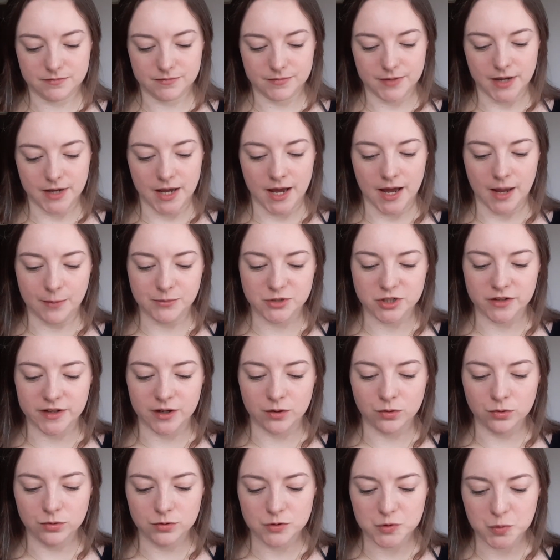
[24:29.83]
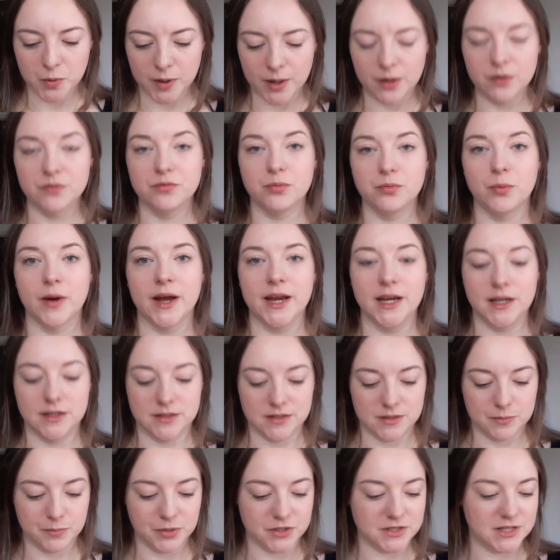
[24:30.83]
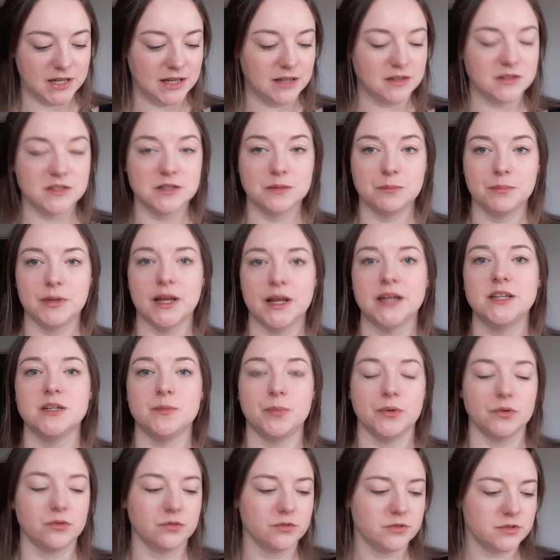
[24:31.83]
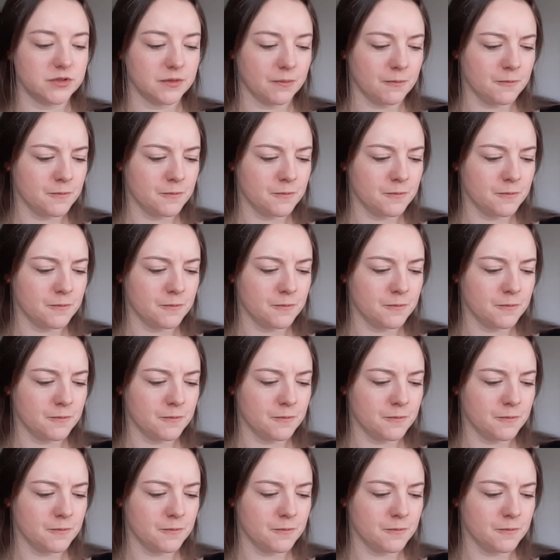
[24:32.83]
So they're all 12 weight petite blendables.